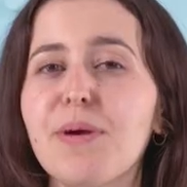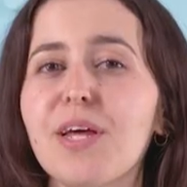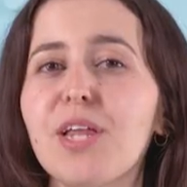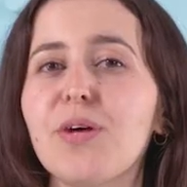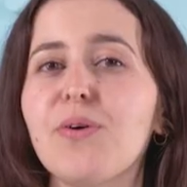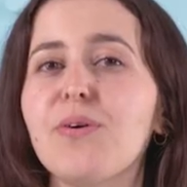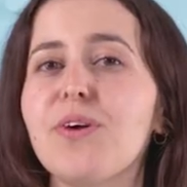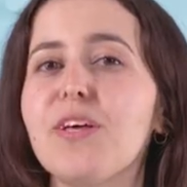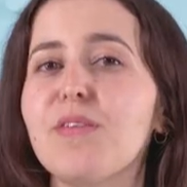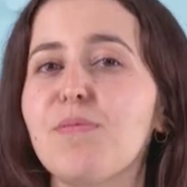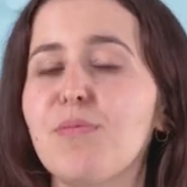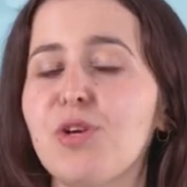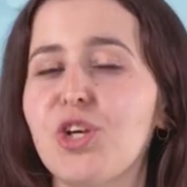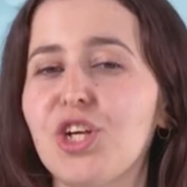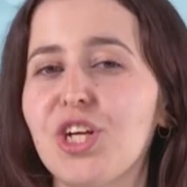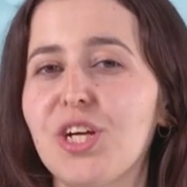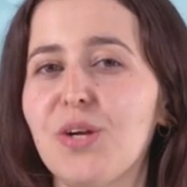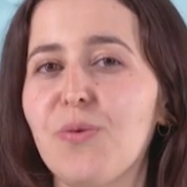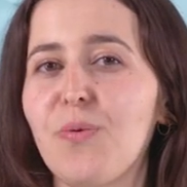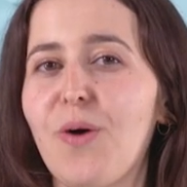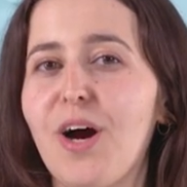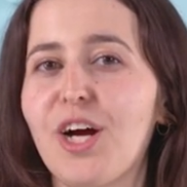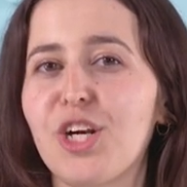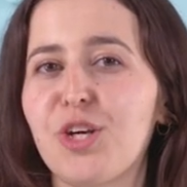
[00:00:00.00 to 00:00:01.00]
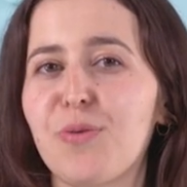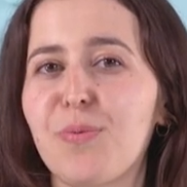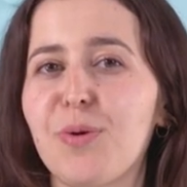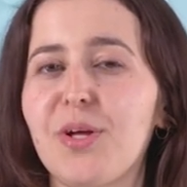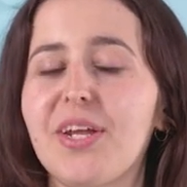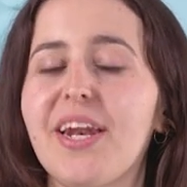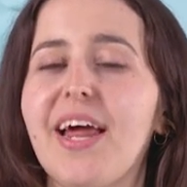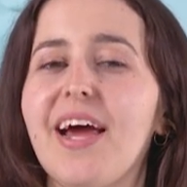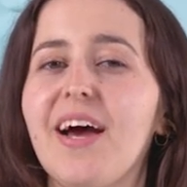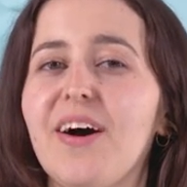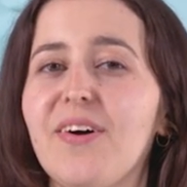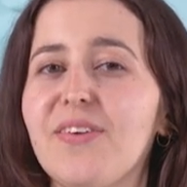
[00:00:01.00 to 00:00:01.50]
pillow is machine
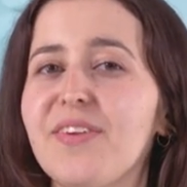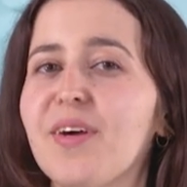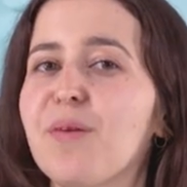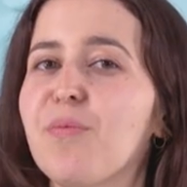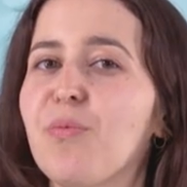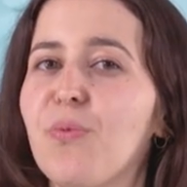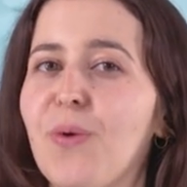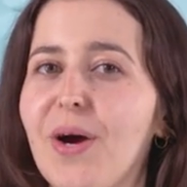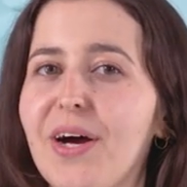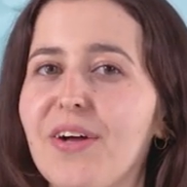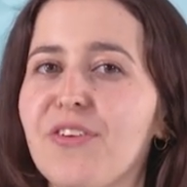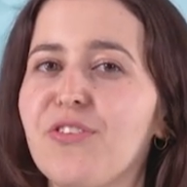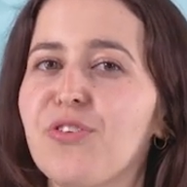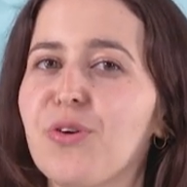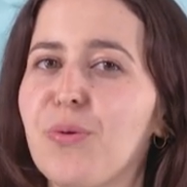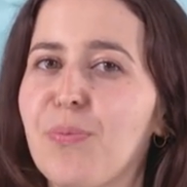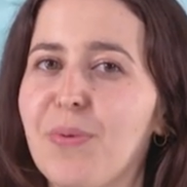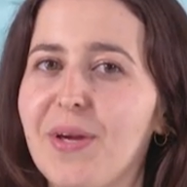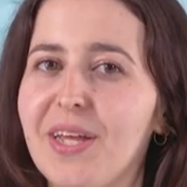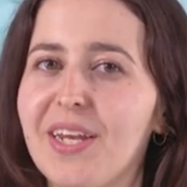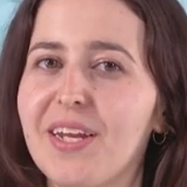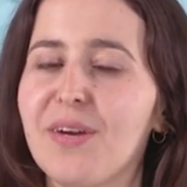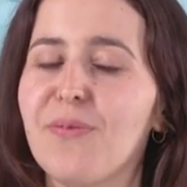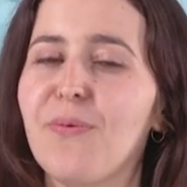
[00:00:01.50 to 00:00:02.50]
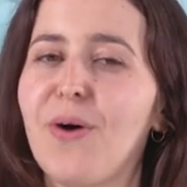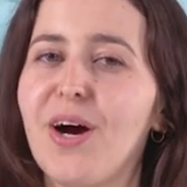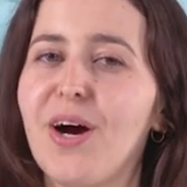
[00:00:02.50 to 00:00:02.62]
washable and held up well to repeated